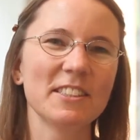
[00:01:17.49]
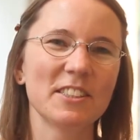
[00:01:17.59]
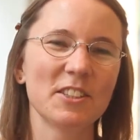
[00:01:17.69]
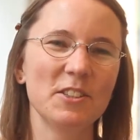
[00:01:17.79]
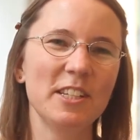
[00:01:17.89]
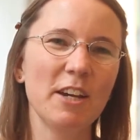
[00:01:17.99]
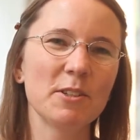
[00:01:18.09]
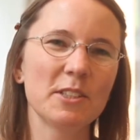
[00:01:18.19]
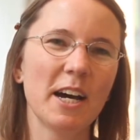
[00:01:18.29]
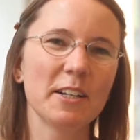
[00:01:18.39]
So today we'll
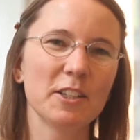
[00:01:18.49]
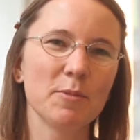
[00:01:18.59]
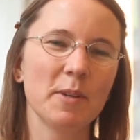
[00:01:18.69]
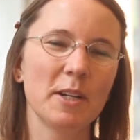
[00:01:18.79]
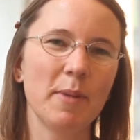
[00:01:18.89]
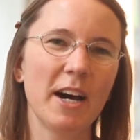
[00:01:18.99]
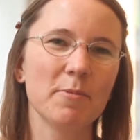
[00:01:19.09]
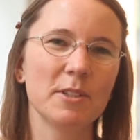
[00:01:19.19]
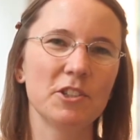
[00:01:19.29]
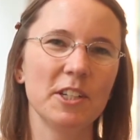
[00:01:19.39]
talk a little bit
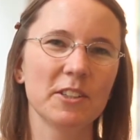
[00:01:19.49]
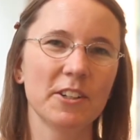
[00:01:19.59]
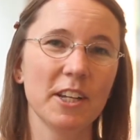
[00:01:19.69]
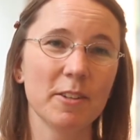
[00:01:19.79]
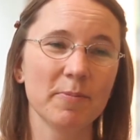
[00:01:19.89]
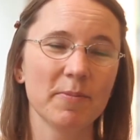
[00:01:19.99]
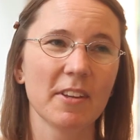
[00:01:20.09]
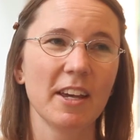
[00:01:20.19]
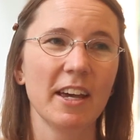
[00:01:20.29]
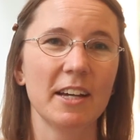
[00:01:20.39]
about machine learning
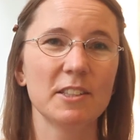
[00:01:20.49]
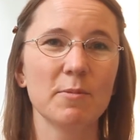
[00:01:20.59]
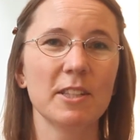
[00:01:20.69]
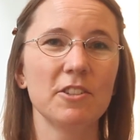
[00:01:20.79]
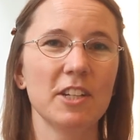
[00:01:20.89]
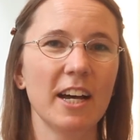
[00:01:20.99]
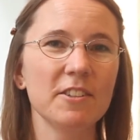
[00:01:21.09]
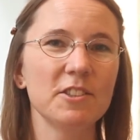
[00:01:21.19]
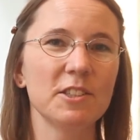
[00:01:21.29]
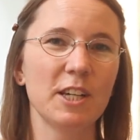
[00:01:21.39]
and some of the
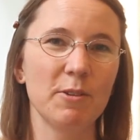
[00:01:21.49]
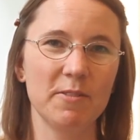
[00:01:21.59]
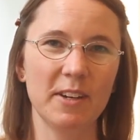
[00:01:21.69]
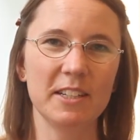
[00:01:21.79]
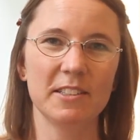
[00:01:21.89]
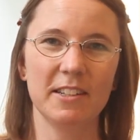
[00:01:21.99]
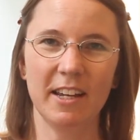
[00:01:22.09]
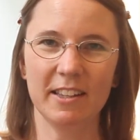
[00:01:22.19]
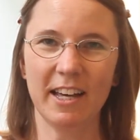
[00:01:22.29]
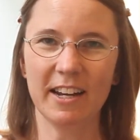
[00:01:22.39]
challenges that we face
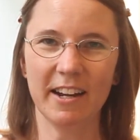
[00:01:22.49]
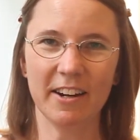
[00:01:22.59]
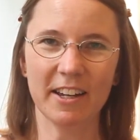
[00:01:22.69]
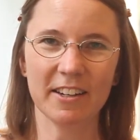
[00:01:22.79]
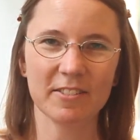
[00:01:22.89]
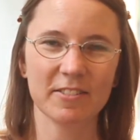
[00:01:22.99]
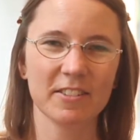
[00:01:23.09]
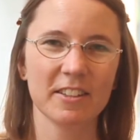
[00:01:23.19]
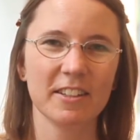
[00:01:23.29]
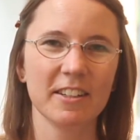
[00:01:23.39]
today in that area.
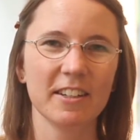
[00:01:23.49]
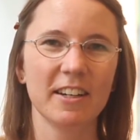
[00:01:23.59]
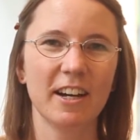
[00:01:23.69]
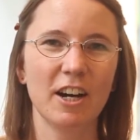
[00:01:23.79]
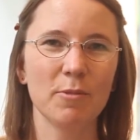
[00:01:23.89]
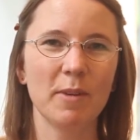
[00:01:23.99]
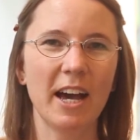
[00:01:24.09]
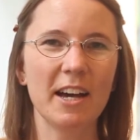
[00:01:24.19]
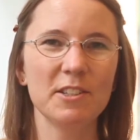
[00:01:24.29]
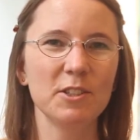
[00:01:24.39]

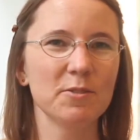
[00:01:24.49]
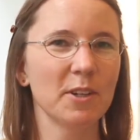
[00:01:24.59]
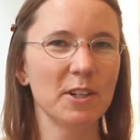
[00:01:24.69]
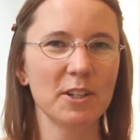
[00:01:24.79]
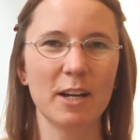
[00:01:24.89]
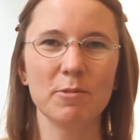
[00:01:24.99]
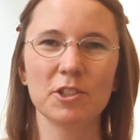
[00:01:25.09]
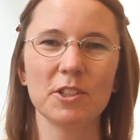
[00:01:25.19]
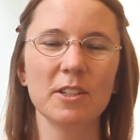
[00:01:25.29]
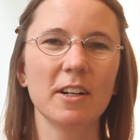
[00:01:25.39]
As you've heard, I'm
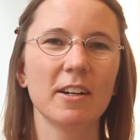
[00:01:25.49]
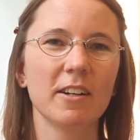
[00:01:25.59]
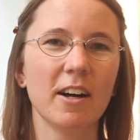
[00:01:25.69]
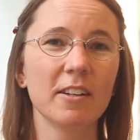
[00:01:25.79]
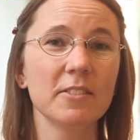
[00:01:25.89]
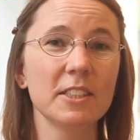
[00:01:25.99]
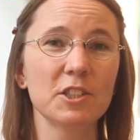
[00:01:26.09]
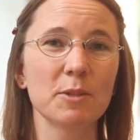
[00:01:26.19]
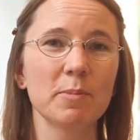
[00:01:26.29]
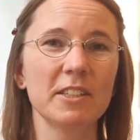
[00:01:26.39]
sure, all of the
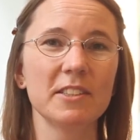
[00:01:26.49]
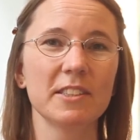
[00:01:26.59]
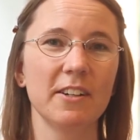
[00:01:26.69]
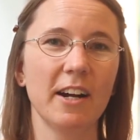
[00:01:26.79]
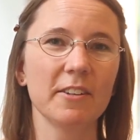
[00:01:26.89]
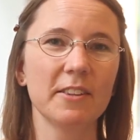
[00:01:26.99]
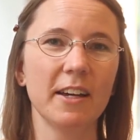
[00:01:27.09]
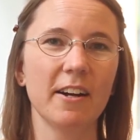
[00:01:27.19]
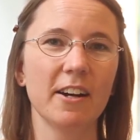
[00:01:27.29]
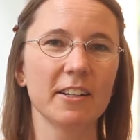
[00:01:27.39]
disciplines that are out
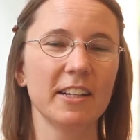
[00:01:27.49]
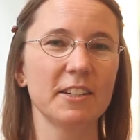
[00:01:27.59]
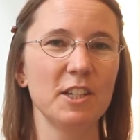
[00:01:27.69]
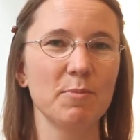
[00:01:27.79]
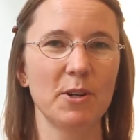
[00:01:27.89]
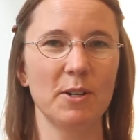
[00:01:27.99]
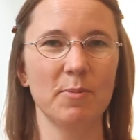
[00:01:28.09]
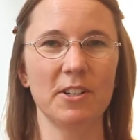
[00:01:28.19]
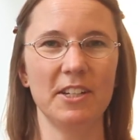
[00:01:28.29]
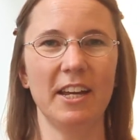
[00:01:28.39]
there are collecting more and
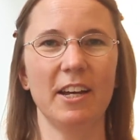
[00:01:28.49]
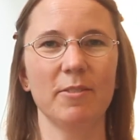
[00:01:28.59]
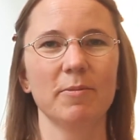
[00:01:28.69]
more data